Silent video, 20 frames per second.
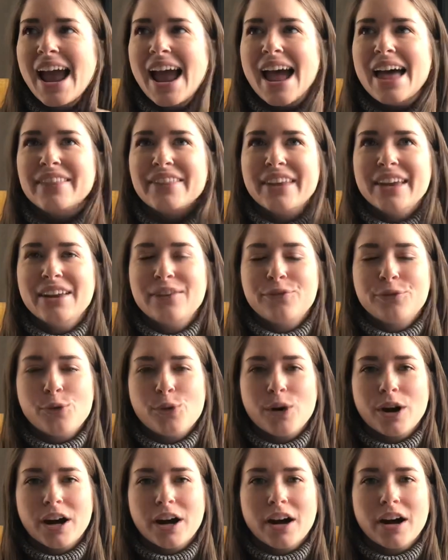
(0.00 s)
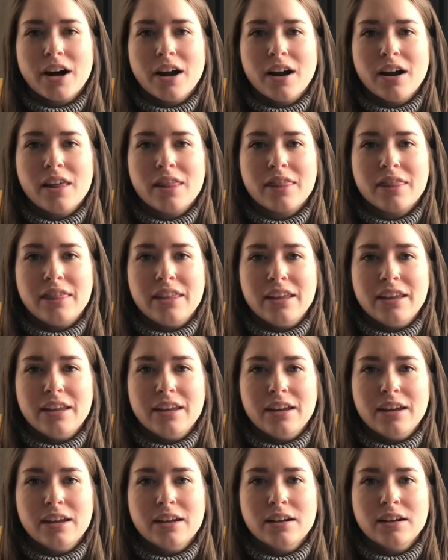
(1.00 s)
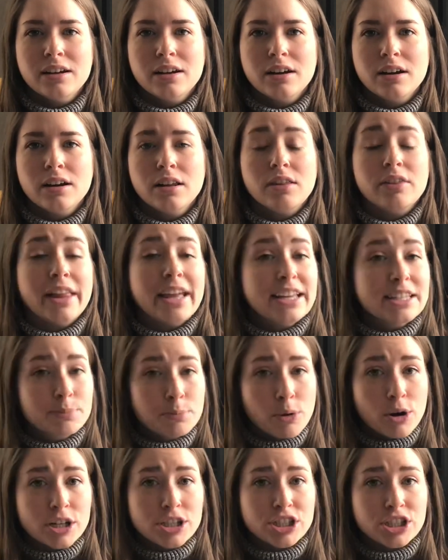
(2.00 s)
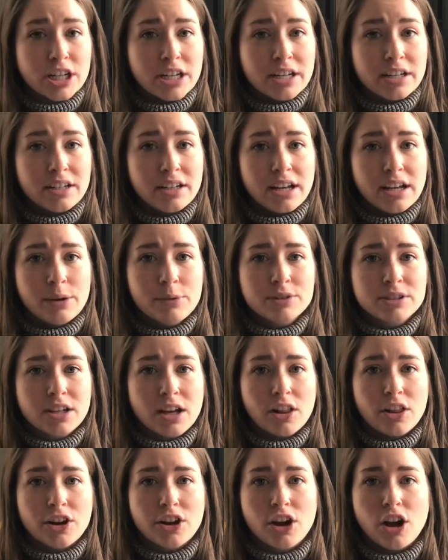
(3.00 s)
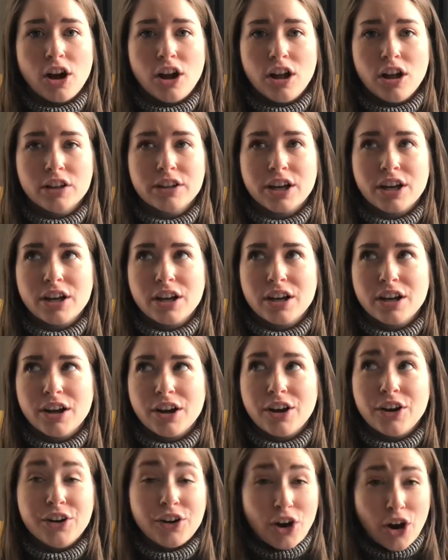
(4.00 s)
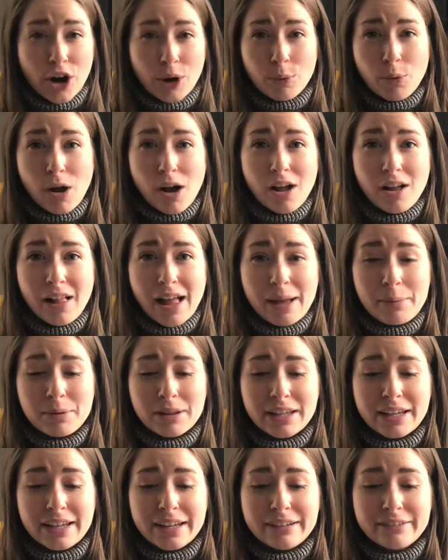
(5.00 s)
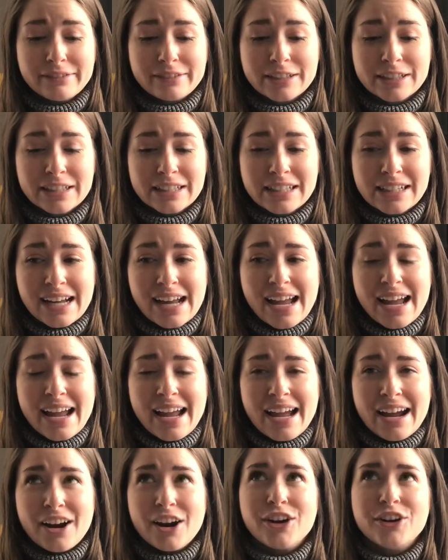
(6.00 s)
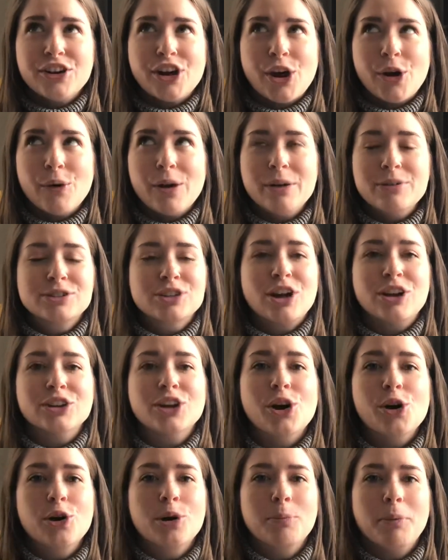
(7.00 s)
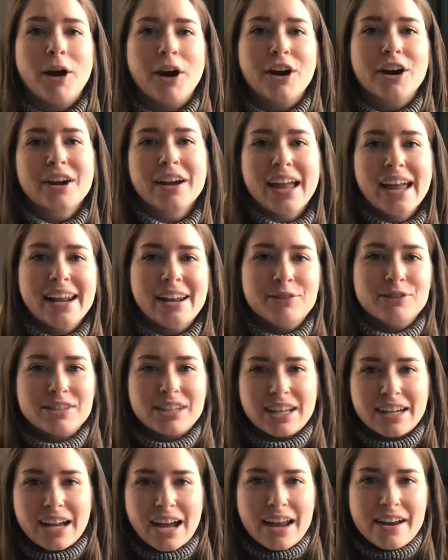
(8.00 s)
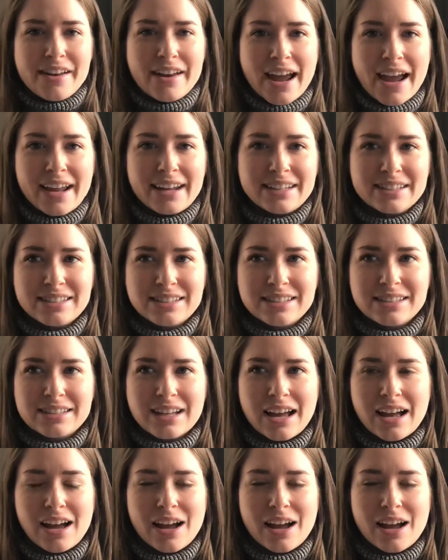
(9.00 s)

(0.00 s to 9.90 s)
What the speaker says: And then for the lace portion, it was a color called Narwhal, I believe. Or no, it was called Oak Park, and it was like a nice